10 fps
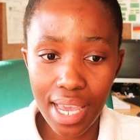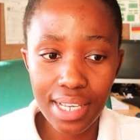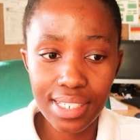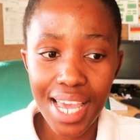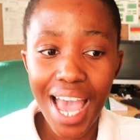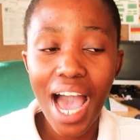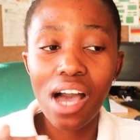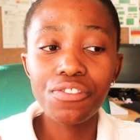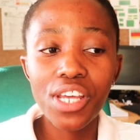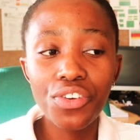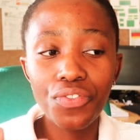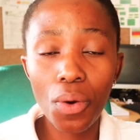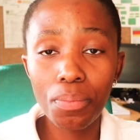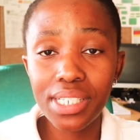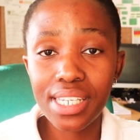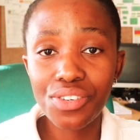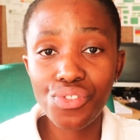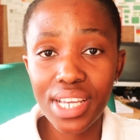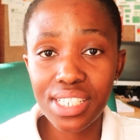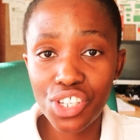And after you've completed
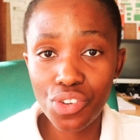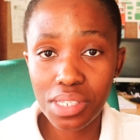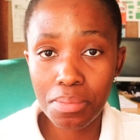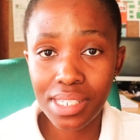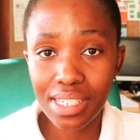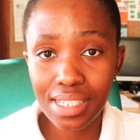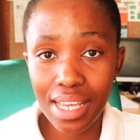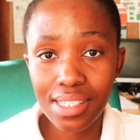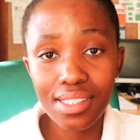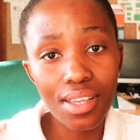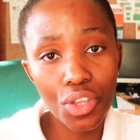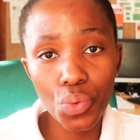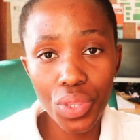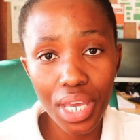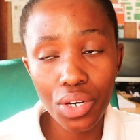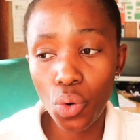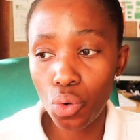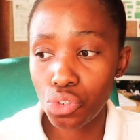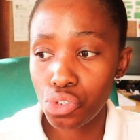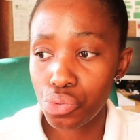writing your semester tests, you then
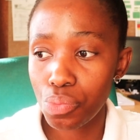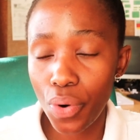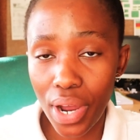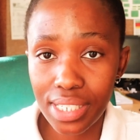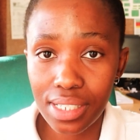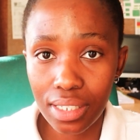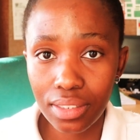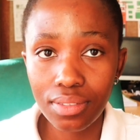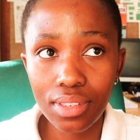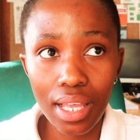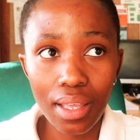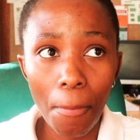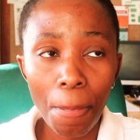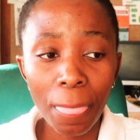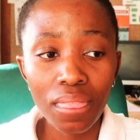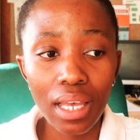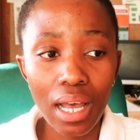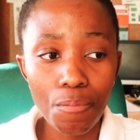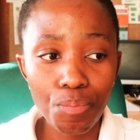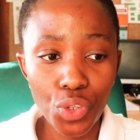go to practical.
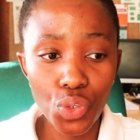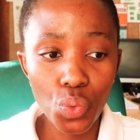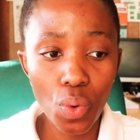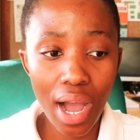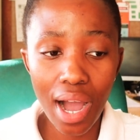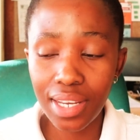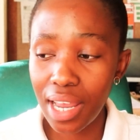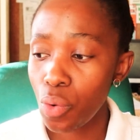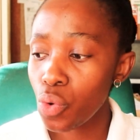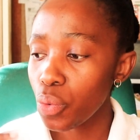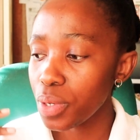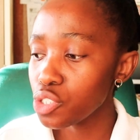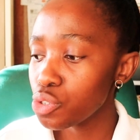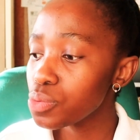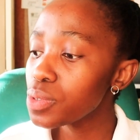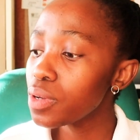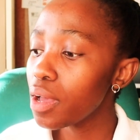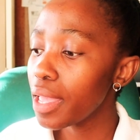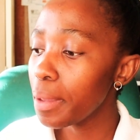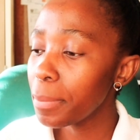You are now going to
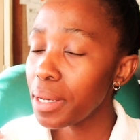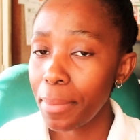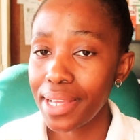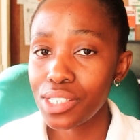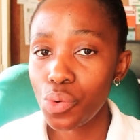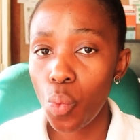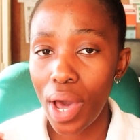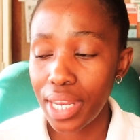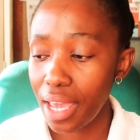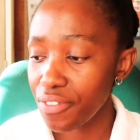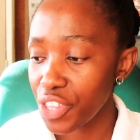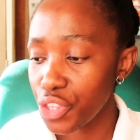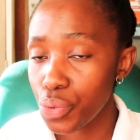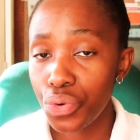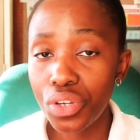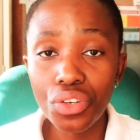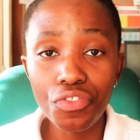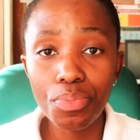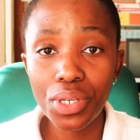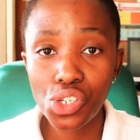implement whatever theory
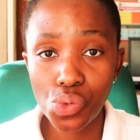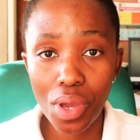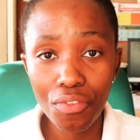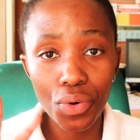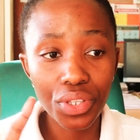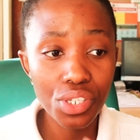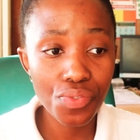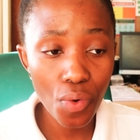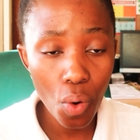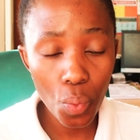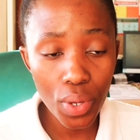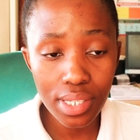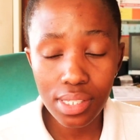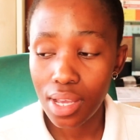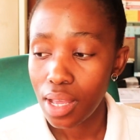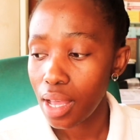you've been doing for this 4 weeks